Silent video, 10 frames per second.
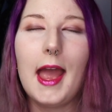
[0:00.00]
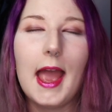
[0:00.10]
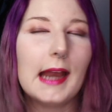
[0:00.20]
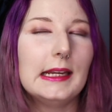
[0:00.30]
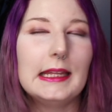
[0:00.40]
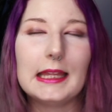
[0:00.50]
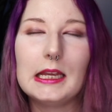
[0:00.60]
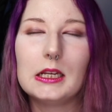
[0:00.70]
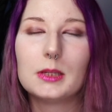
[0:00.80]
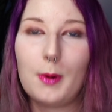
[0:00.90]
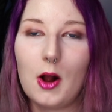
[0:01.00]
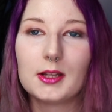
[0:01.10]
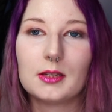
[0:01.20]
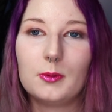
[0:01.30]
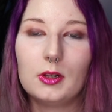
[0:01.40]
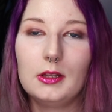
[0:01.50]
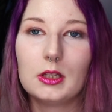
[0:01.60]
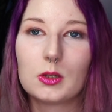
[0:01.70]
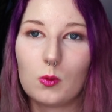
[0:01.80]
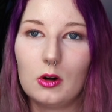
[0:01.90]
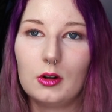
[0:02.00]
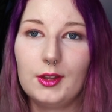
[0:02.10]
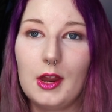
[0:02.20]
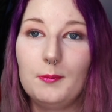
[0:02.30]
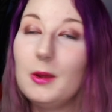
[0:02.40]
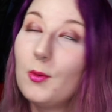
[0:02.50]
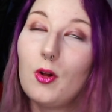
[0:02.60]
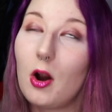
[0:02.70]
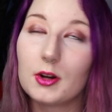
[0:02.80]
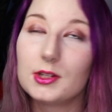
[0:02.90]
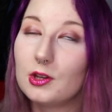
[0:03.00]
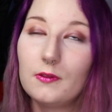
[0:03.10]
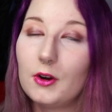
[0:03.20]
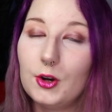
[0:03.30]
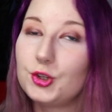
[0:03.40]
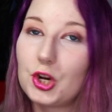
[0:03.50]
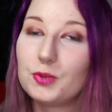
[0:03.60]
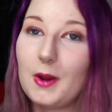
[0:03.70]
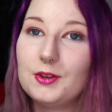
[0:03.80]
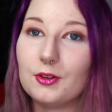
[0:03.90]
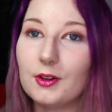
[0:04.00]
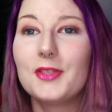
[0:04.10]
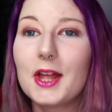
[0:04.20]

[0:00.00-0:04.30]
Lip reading: Anything is possible in this world, and people are still very judgmental.